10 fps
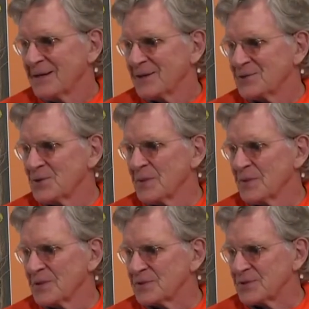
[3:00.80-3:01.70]
because
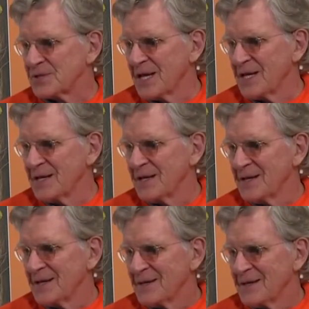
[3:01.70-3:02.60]
nobody wants to say
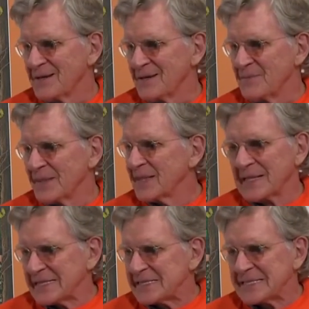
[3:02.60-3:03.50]
the
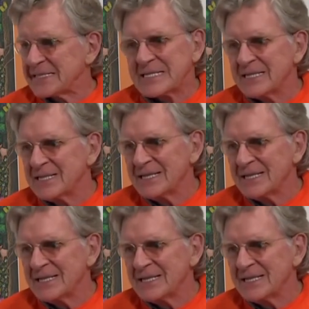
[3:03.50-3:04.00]
middleists.